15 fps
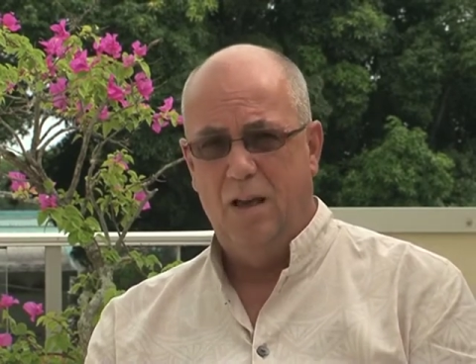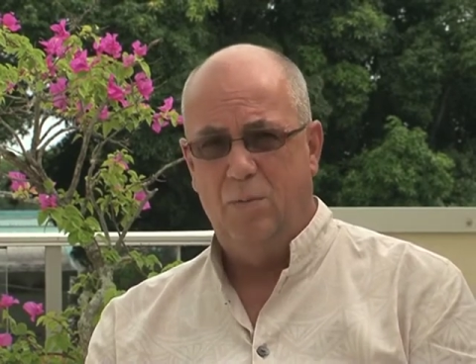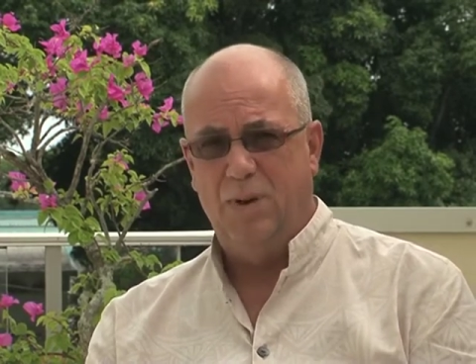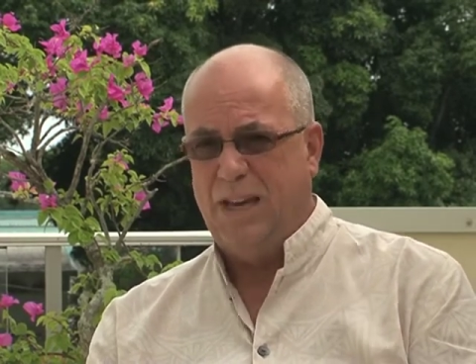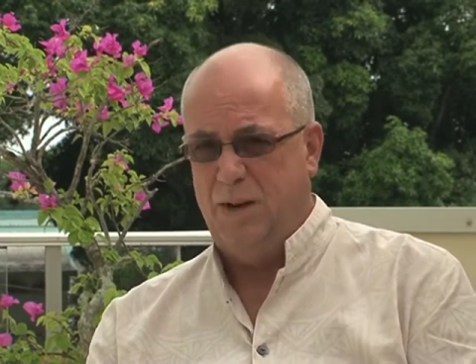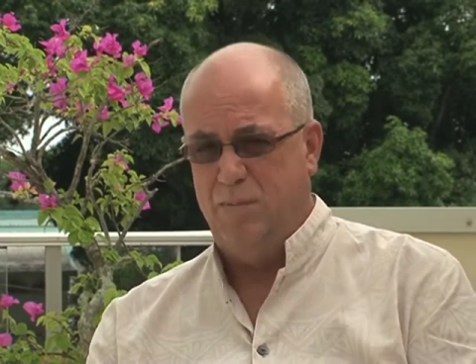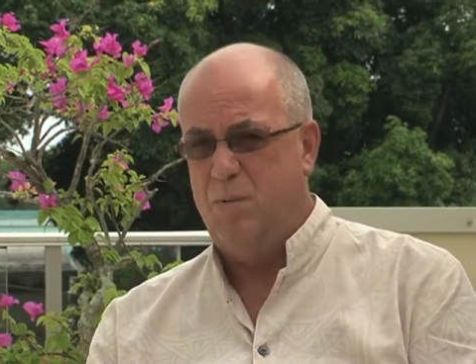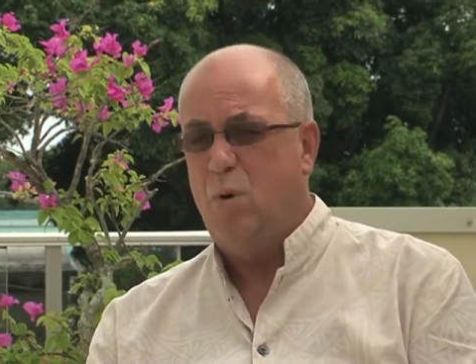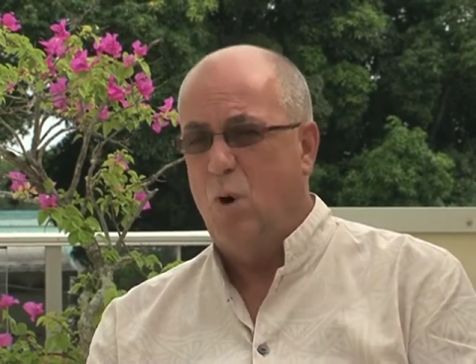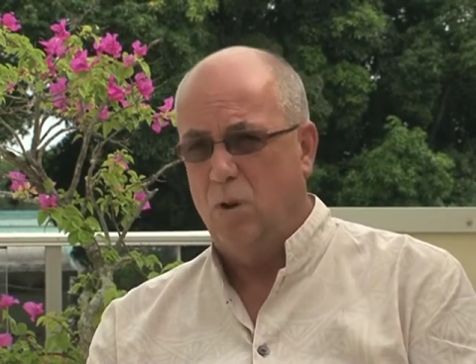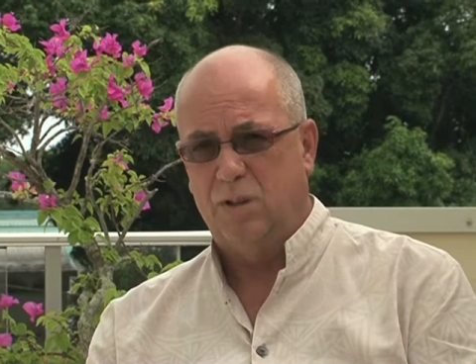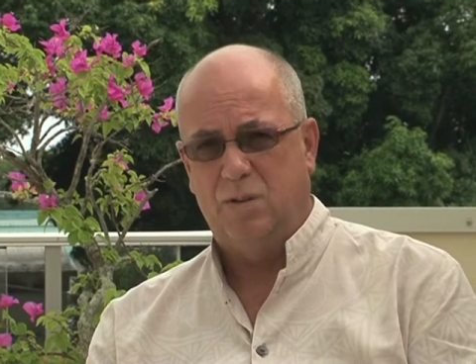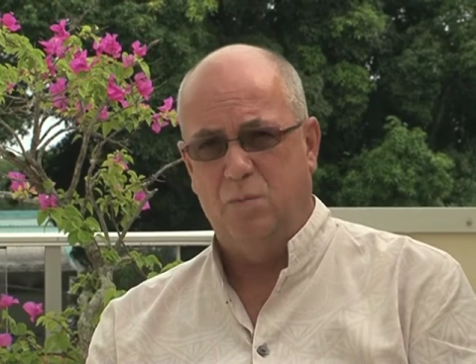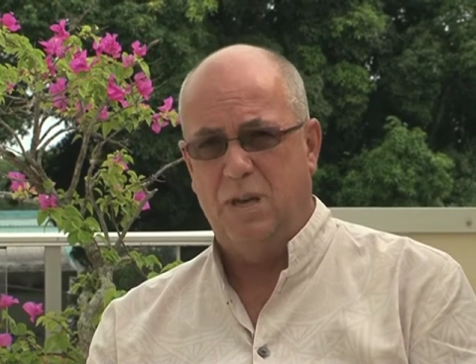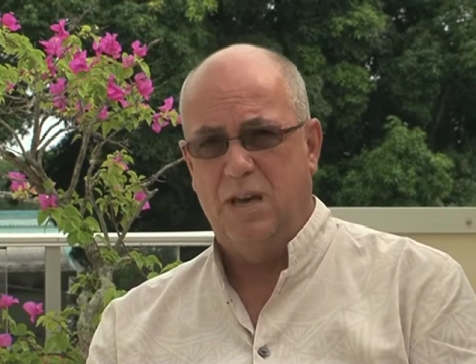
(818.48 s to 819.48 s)
We got to be
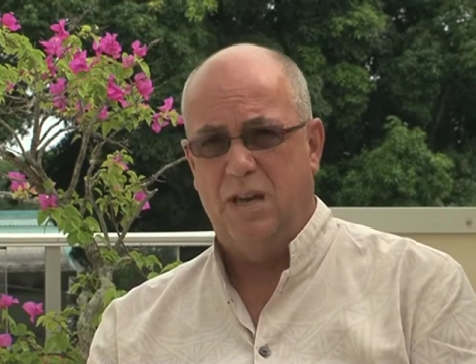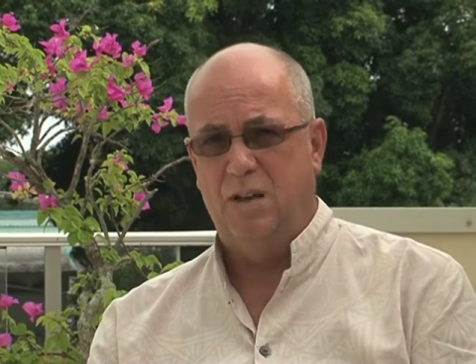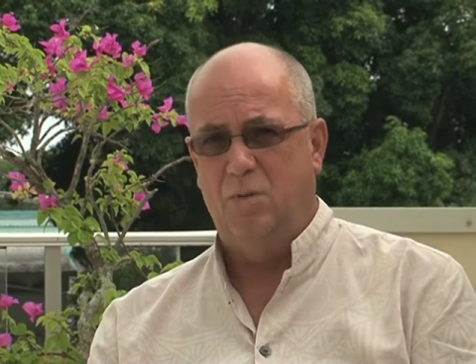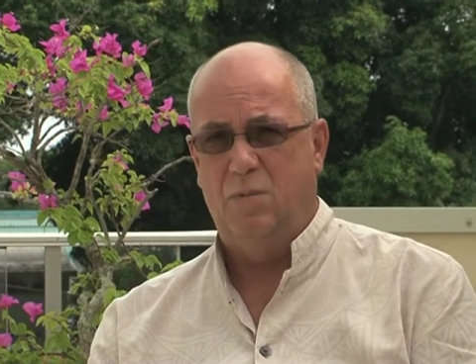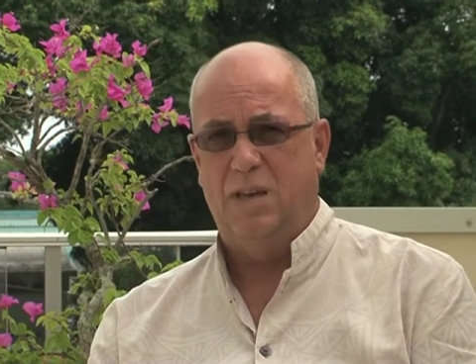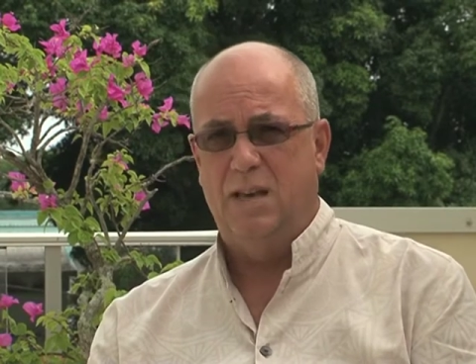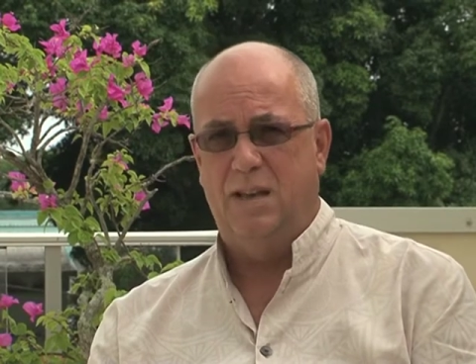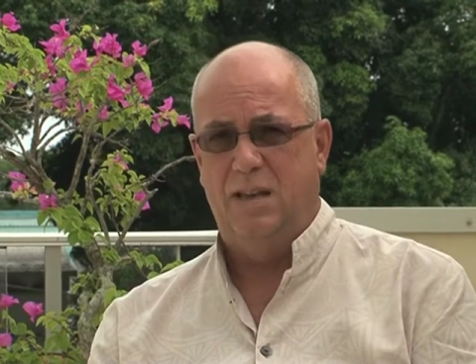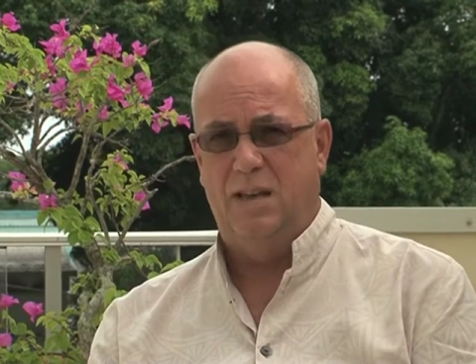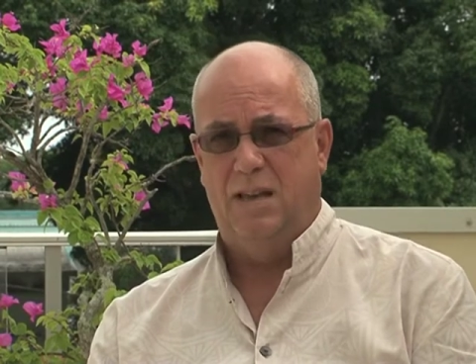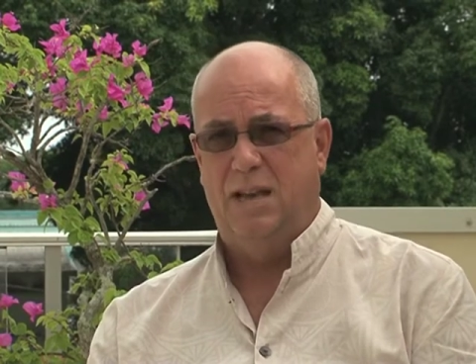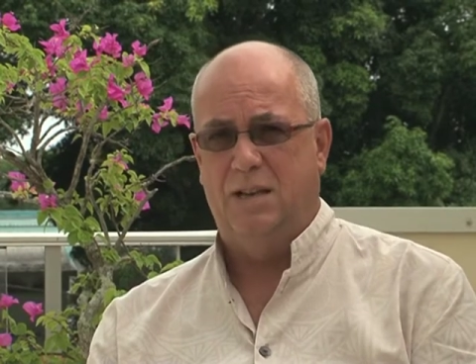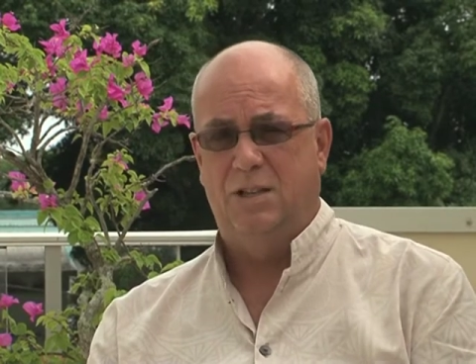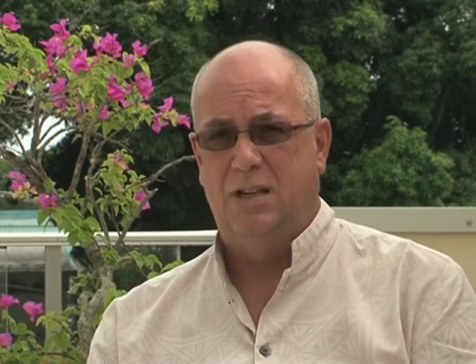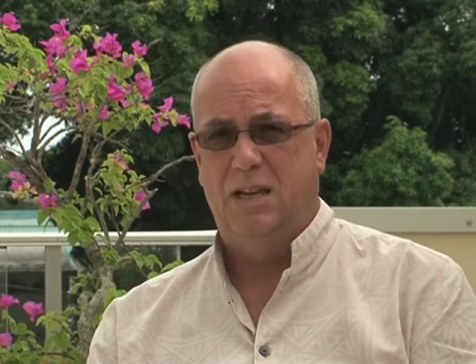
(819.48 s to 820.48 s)
bold. We got to
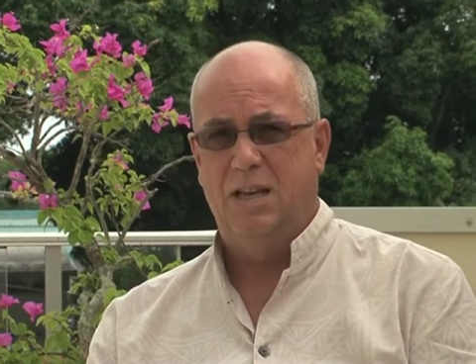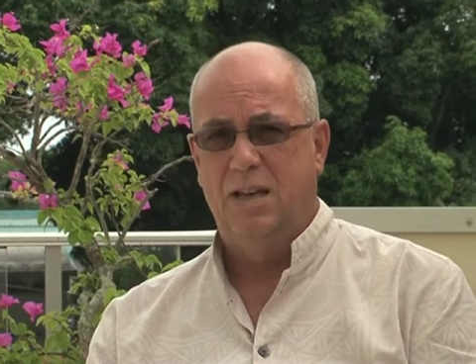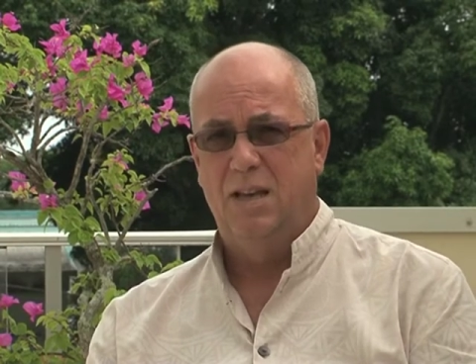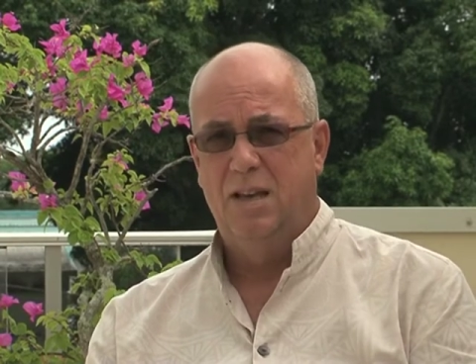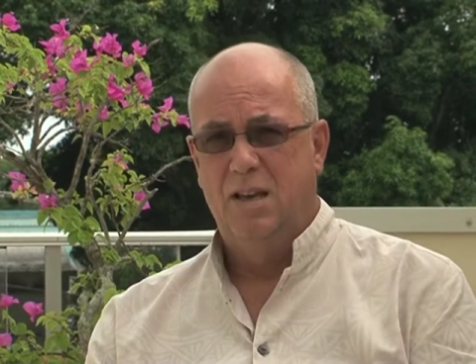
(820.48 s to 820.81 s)
actually